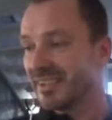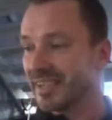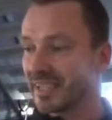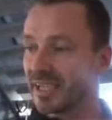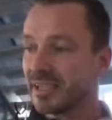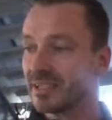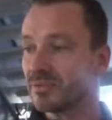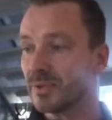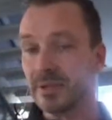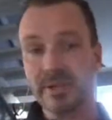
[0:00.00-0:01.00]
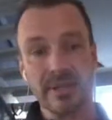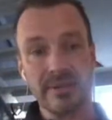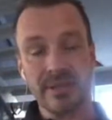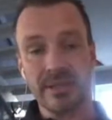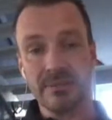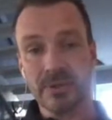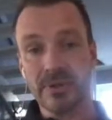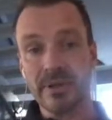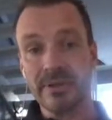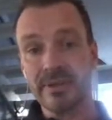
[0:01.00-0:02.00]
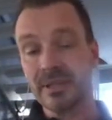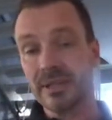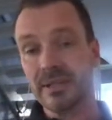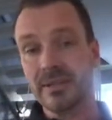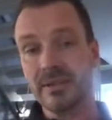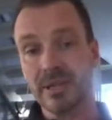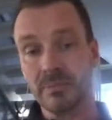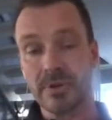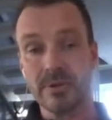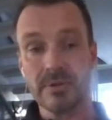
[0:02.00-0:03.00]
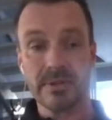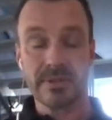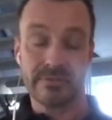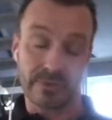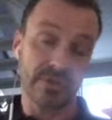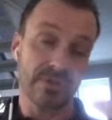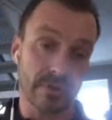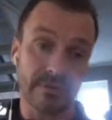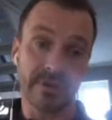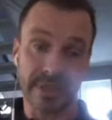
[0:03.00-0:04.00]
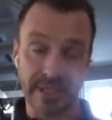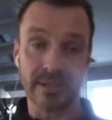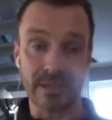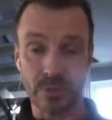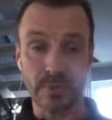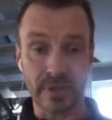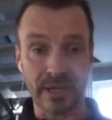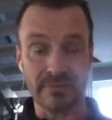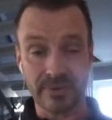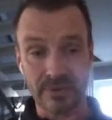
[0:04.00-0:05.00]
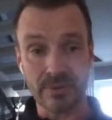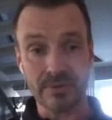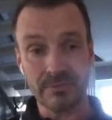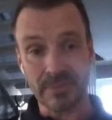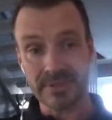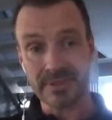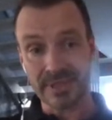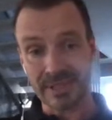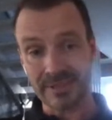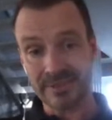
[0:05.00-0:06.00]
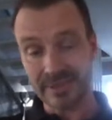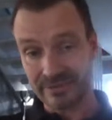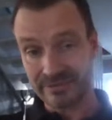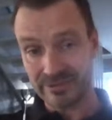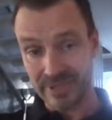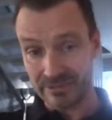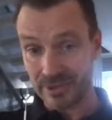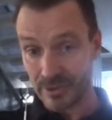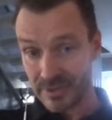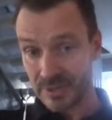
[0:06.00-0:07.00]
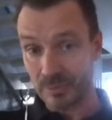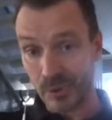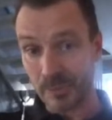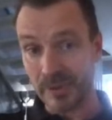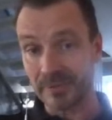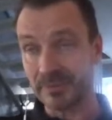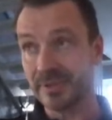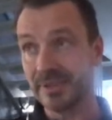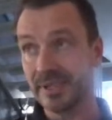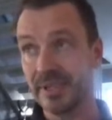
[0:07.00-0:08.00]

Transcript: Again, if we look at the monolithic approach, for sure, again, you would have two, but still, if there is a problem,